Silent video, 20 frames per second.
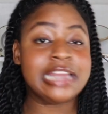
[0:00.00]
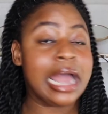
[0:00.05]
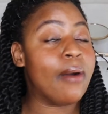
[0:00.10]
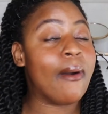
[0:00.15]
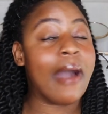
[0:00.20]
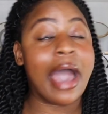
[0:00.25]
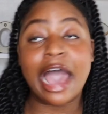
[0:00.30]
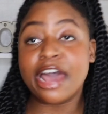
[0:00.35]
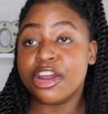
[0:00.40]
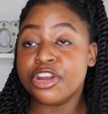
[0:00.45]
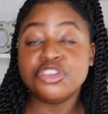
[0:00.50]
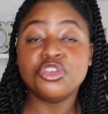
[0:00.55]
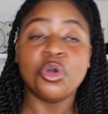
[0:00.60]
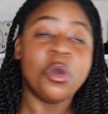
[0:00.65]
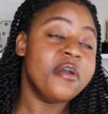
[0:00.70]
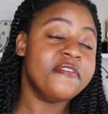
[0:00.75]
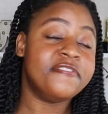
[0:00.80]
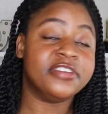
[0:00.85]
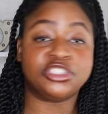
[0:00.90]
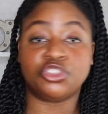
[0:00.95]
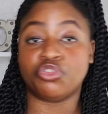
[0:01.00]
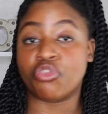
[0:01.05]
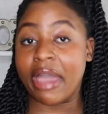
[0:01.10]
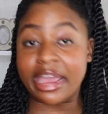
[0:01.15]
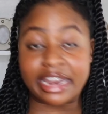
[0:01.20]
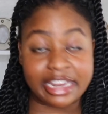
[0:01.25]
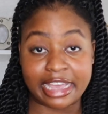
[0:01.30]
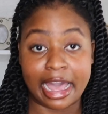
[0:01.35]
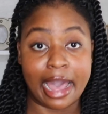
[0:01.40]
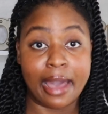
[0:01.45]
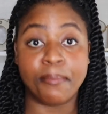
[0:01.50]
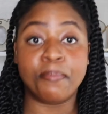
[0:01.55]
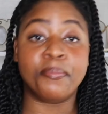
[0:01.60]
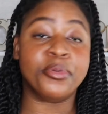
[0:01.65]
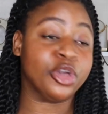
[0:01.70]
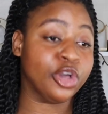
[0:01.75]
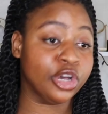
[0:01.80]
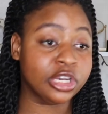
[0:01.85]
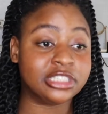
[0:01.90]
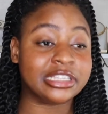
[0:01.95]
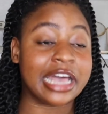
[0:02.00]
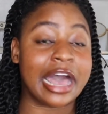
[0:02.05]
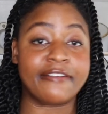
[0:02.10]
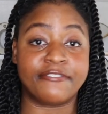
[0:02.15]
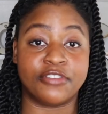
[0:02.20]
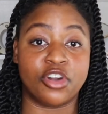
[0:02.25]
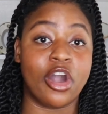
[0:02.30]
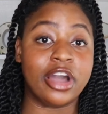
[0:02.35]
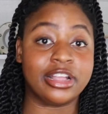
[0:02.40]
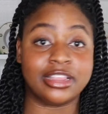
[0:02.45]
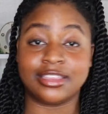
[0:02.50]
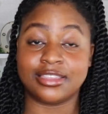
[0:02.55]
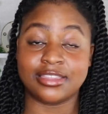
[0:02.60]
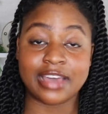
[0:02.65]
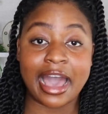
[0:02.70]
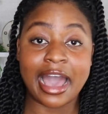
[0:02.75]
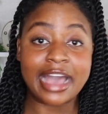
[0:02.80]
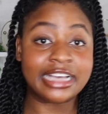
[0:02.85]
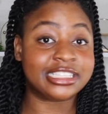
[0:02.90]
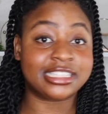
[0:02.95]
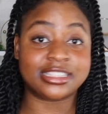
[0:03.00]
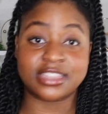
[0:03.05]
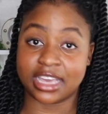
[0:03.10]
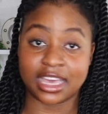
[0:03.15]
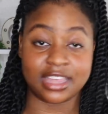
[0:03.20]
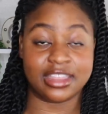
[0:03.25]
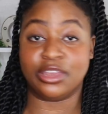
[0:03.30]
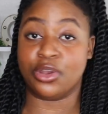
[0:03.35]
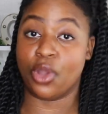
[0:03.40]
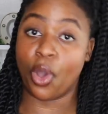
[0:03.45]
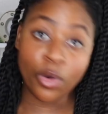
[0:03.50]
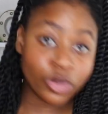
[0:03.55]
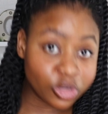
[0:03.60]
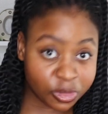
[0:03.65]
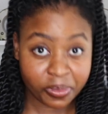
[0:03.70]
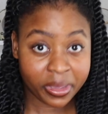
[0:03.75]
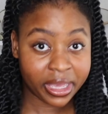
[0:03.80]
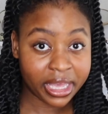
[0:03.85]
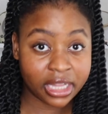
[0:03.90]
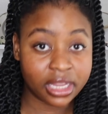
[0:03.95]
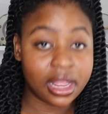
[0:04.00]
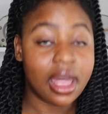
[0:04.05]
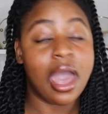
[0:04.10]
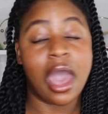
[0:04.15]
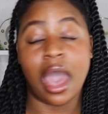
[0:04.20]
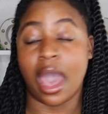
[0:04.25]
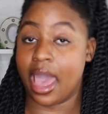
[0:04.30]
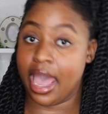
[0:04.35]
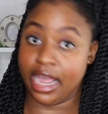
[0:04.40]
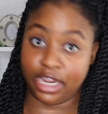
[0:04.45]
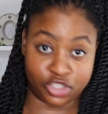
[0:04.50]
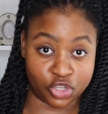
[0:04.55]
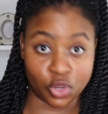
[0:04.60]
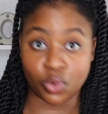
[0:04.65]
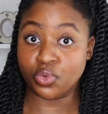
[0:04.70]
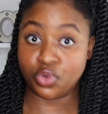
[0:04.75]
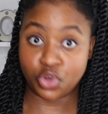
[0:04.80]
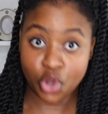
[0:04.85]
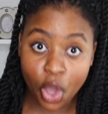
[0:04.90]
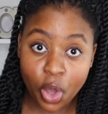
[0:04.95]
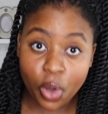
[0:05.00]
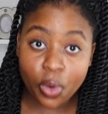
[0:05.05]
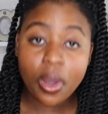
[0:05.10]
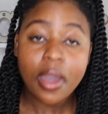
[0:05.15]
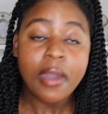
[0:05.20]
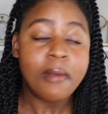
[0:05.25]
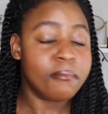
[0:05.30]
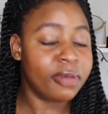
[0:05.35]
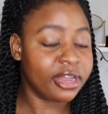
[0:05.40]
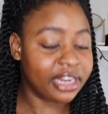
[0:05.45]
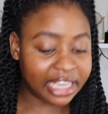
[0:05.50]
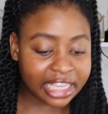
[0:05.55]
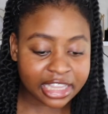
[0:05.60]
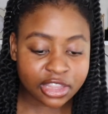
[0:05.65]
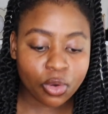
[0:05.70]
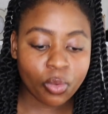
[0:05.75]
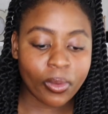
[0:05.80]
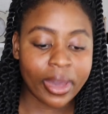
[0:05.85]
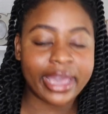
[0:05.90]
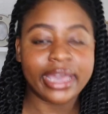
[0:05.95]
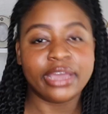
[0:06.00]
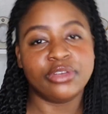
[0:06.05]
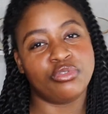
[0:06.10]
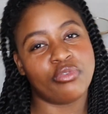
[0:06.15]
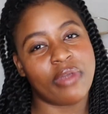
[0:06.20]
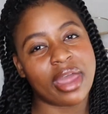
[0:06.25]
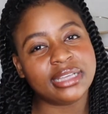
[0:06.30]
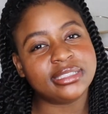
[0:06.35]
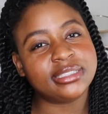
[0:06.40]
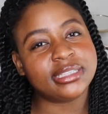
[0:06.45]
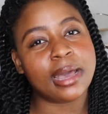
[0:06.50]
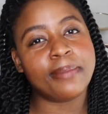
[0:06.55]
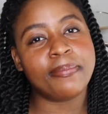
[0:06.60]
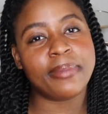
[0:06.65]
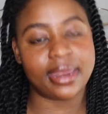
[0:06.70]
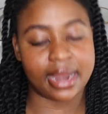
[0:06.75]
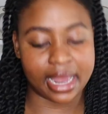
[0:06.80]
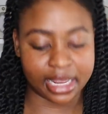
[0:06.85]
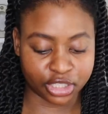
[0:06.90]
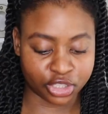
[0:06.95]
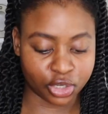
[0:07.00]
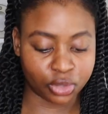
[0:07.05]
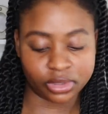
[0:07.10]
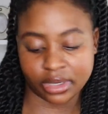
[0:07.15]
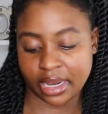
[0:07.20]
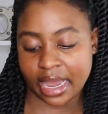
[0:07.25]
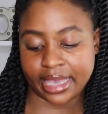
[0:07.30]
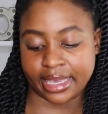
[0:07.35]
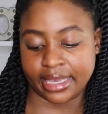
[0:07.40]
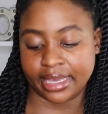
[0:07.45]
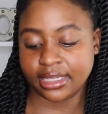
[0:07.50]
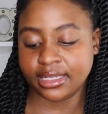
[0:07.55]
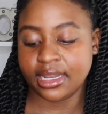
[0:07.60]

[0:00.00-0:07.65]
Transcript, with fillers: Now, I don't know if it's riding up because I've got thighs thicker than oatmeal. I don't know, but either way, it rides up and I don't like